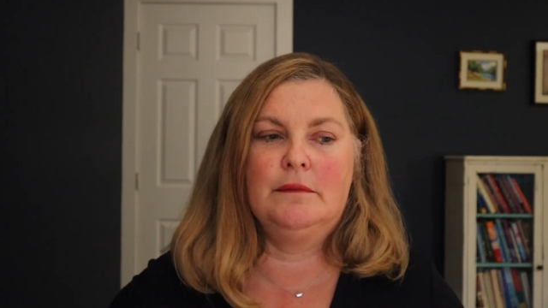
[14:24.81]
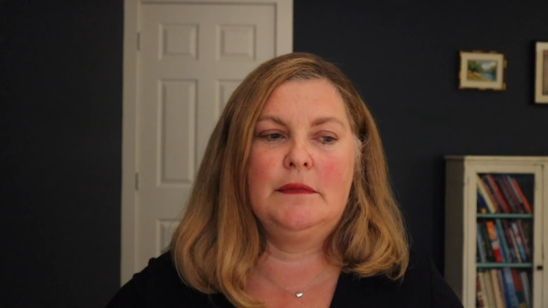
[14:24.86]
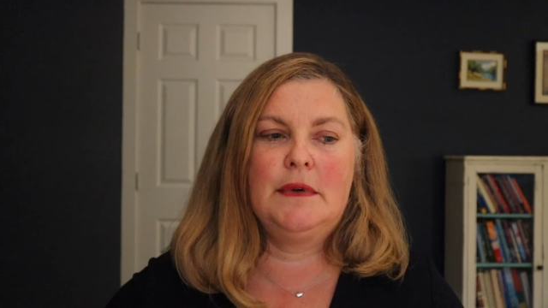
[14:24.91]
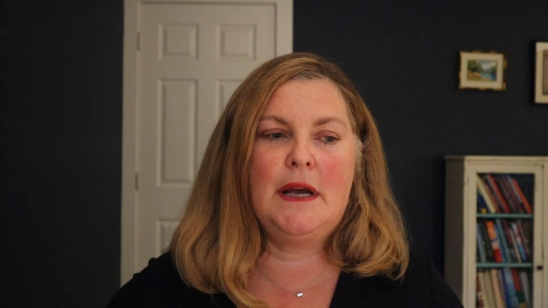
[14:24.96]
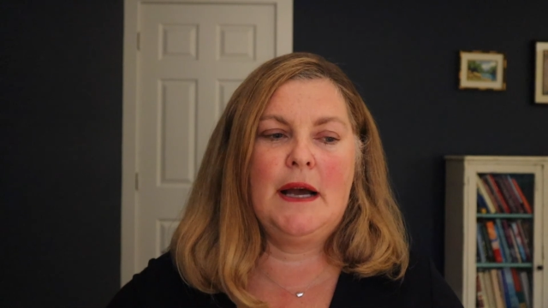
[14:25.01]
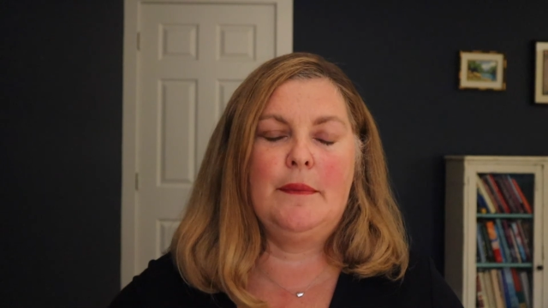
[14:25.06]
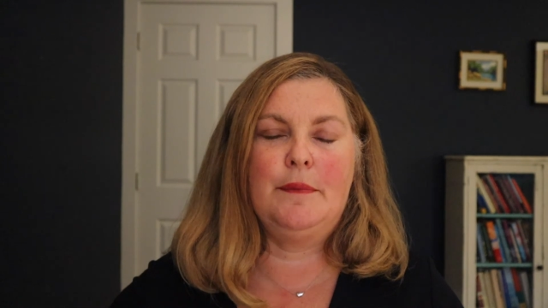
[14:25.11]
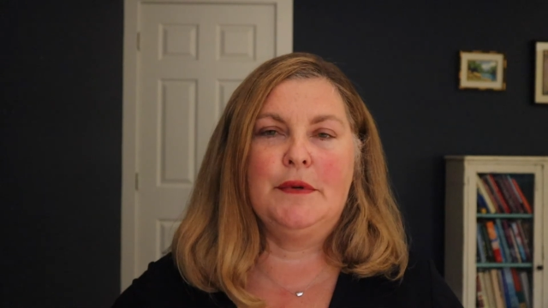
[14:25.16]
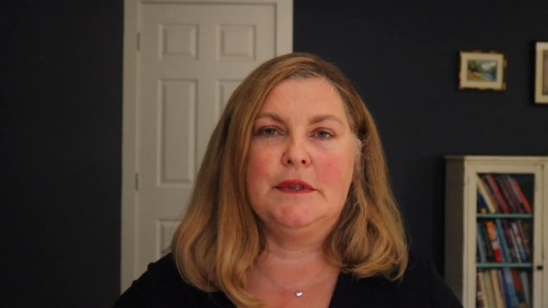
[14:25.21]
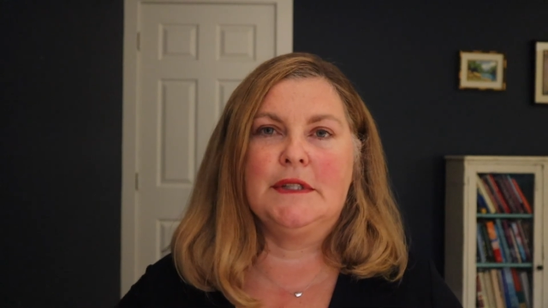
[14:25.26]

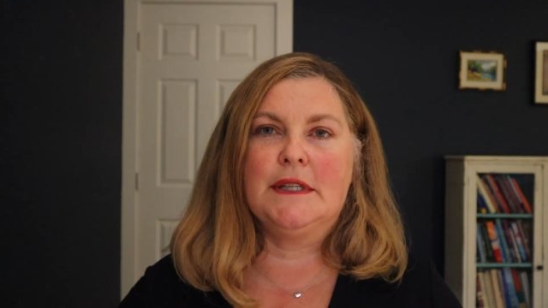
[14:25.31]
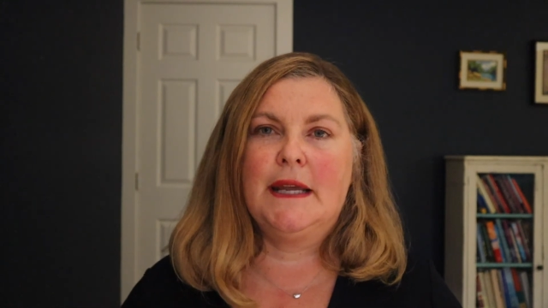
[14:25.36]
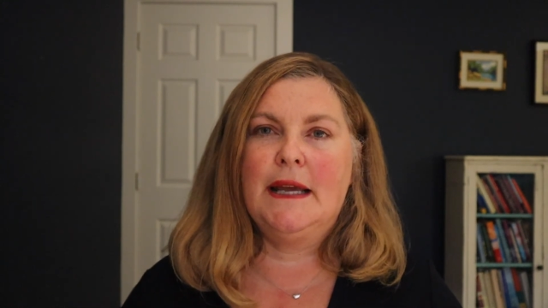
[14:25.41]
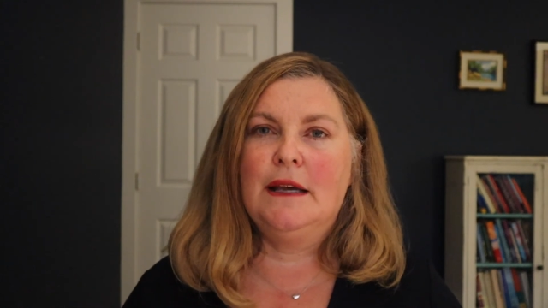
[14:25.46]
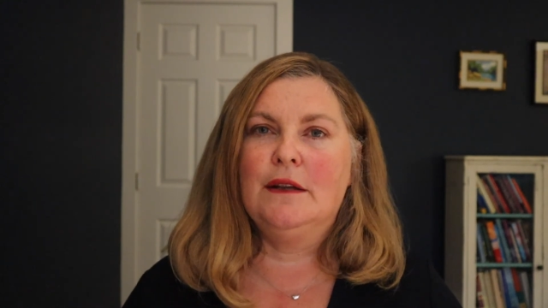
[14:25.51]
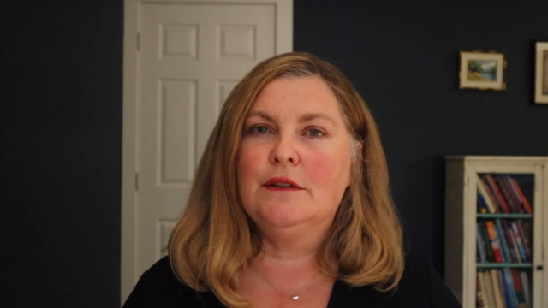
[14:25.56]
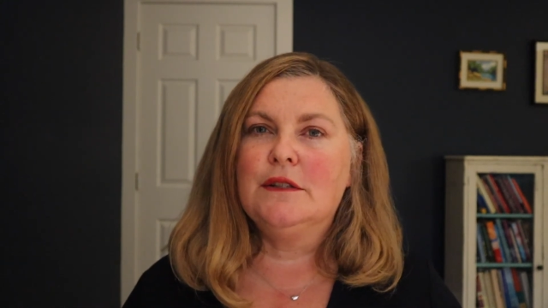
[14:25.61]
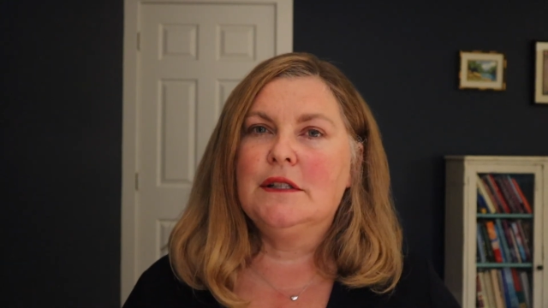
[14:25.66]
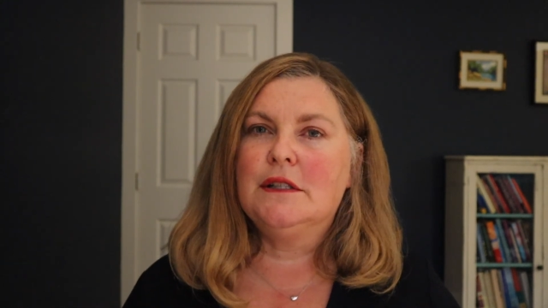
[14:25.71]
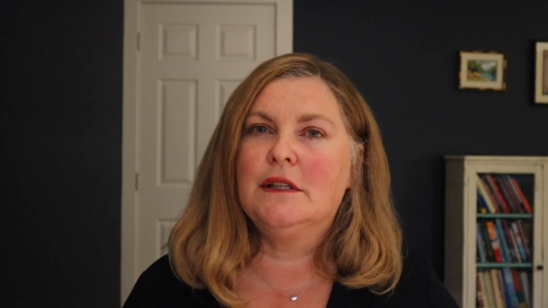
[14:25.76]
couples
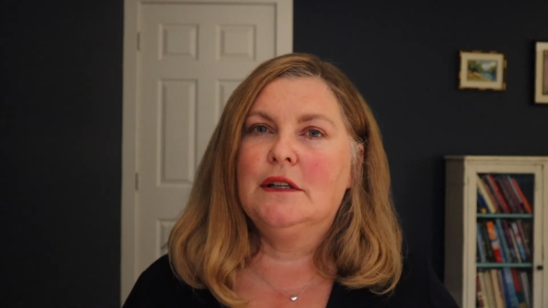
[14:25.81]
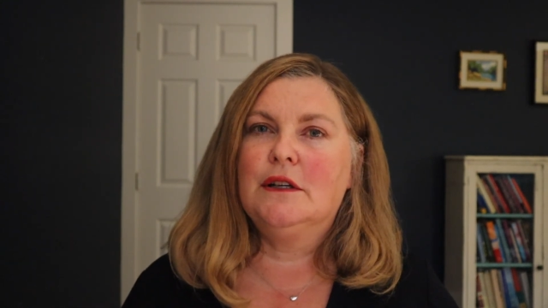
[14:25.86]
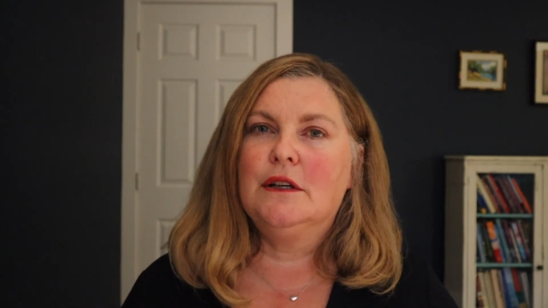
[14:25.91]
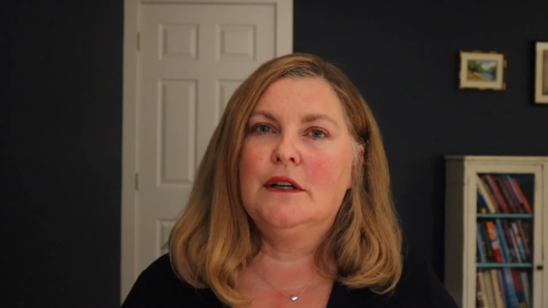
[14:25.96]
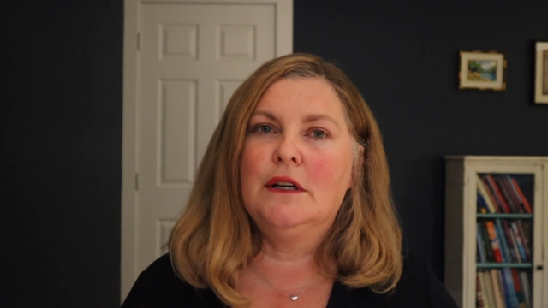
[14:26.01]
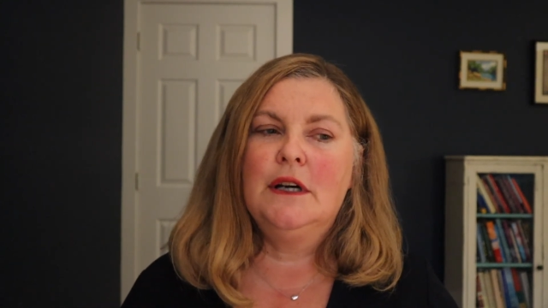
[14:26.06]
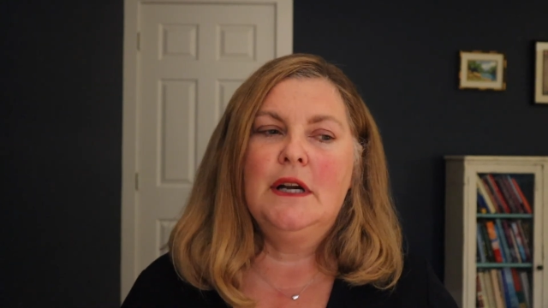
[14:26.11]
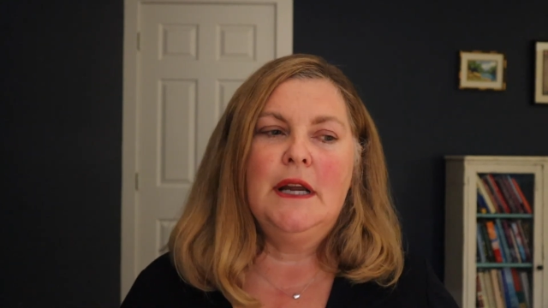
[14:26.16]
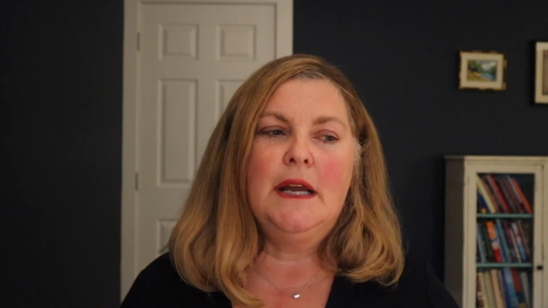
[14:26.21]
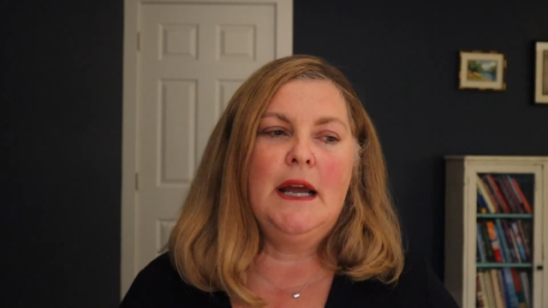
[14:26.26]

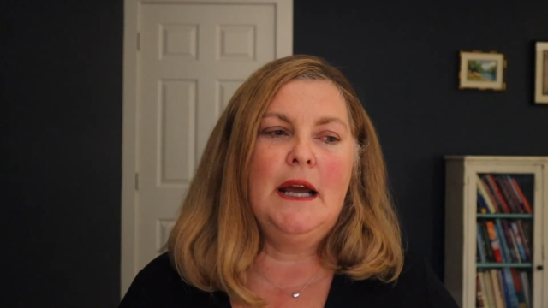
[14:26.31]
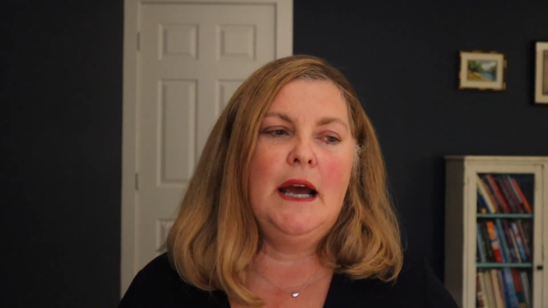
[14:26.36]
counselor.